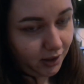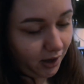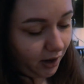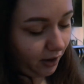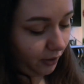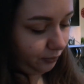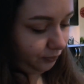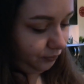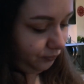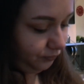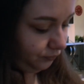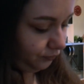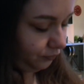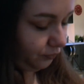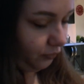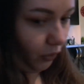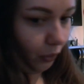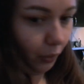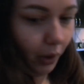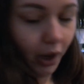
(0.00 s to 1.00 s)
now.
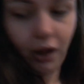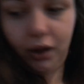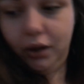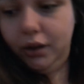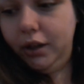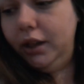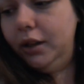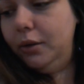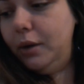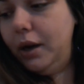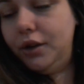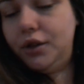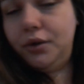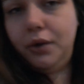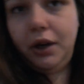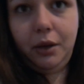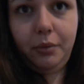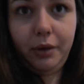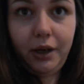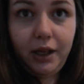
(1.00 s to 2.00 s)
Well, in about
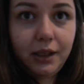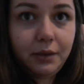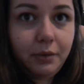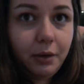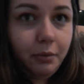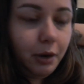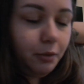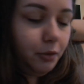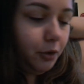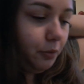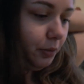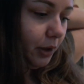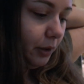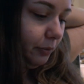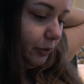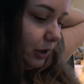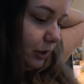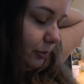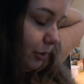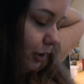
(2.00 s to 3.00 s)
20 minutes when my mum
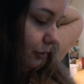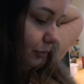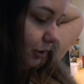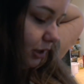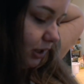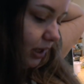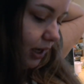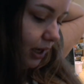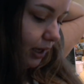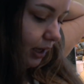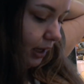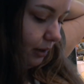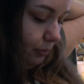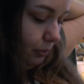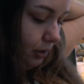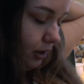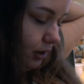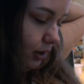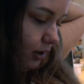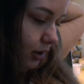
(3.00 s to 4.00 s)
picks me up to take him.
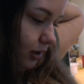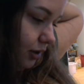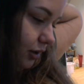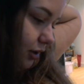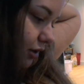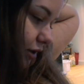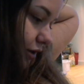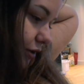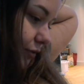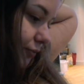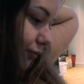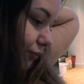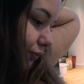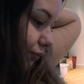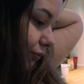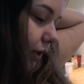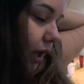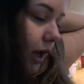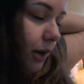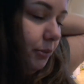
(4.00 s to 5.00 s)

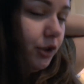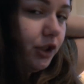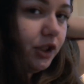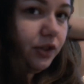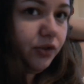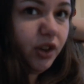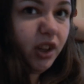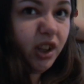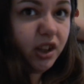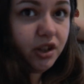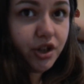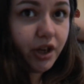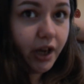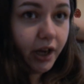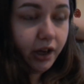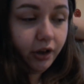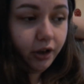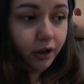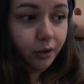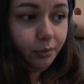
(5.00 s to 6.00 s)
Just for a little
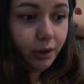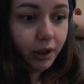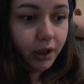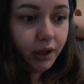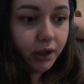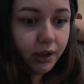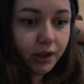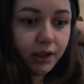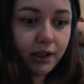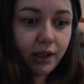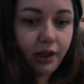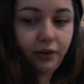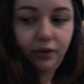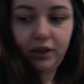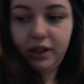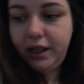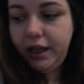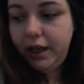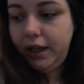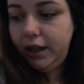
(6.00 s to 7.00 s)
checkup to see if
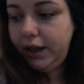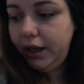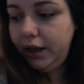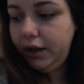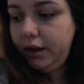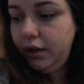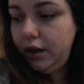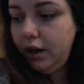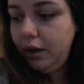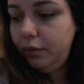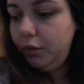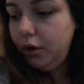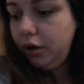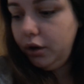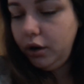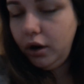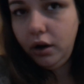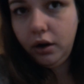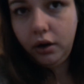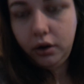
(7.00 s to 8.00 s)
he's healing and
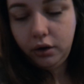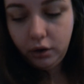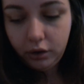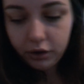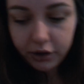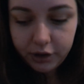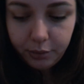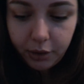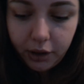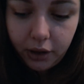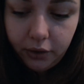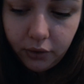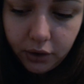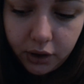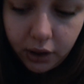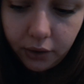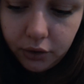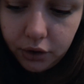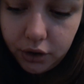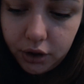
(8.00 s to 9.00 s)
whatnot. Oh, speak of the
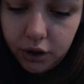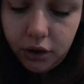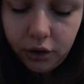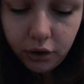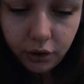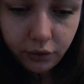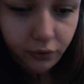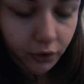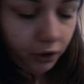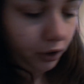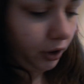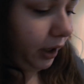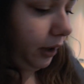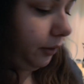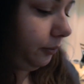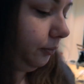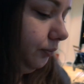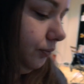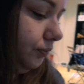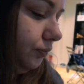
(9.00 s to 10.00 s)
devil, she's on the phone now.
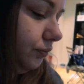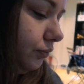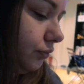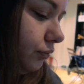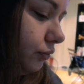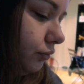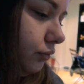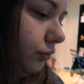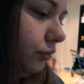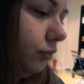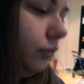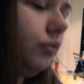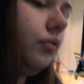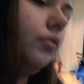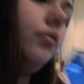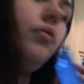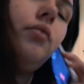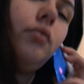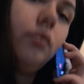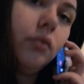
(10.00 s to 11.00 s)

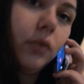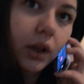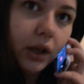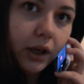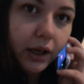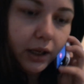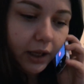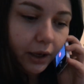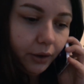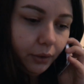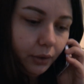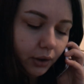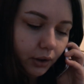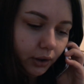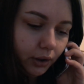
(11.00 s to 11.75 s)
Hello?